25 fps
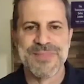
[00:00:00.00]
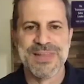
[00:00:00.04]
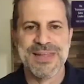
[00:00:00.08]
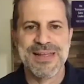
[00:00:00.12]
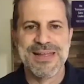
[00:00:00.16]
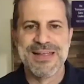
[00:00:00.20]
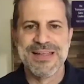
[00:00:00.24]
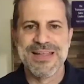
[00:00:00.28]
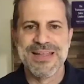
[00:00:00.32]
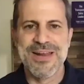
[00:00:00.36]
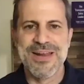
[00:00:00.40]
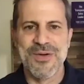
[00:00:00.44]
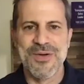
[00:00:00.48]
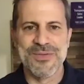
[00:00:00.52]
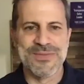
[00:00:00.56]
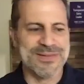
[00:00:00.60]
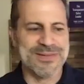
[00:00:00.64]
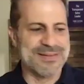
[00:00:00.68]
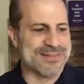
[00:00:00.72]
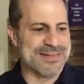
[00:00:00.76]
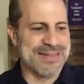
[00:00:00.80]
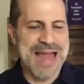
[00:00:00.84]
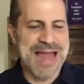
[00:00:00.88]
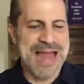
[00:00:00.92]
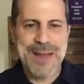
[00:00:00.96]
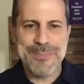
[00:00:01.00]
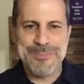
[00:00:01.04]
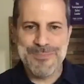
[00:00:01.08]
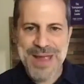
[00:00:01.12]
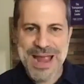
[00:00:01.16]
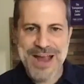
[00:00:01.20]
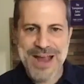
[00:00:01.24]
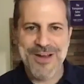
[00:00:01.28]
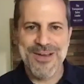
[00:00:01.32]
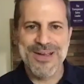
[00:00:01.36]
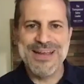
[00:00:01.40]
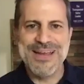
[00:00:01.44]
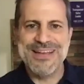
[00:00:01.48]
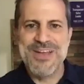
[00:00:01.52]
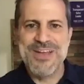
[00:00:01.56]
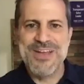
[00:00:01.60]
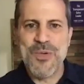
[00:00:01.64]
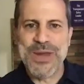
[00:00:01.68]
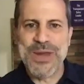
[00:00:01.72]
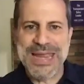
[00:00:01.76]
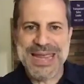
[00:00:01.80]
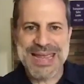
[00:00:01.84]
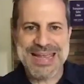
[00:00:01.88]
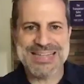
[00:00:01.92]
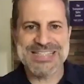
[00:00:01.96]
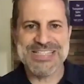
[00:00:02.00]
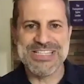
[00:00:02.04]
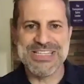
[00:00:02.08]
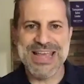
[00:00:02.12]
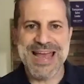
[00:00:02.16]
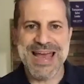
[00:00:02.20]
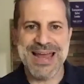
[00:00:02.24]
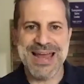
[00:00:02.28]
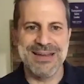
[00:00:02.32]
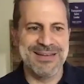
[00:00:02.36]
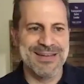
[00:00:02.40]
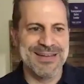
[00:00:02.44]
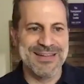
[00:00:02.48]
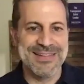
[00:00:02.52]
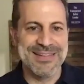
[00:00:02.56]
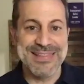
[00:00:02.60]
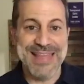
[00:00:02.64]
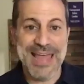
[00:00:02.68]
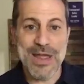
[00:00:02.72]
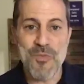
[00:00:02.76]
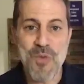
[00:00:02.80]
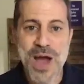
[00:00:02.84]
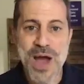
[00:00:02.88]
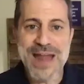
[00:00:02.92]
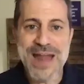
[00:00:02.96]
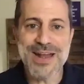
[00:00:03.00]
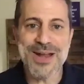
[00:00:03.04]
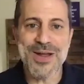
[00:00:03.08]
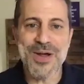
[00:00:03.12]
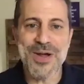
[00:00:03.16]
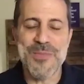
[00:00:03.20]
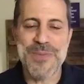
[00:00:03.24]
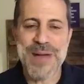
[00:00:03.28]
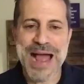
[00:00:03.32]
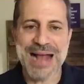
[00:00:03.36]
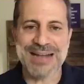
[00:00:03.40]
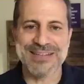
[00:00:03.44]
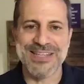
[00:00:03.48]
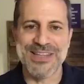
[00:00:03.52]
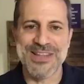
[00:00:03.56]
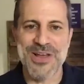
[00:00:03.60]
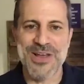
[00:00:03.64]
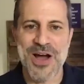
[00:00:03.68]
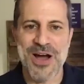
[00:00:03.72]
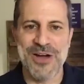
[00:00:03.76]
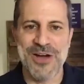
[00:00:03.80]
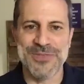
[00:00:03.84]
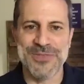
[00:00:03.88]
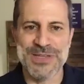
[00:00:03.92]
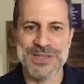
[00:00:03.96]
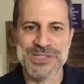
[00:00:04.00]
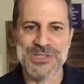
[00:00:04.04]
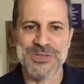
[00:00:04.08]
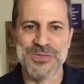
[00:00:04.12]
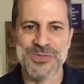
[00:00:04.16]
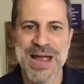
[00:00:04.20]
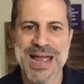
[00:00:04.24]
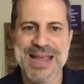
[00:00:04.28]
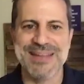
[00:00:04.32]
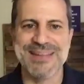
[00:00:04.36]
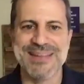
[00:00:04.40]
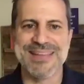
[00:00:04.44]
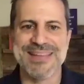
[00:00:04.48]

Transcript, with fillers: you know, not married, no kids yet, they want to go back to the office, right?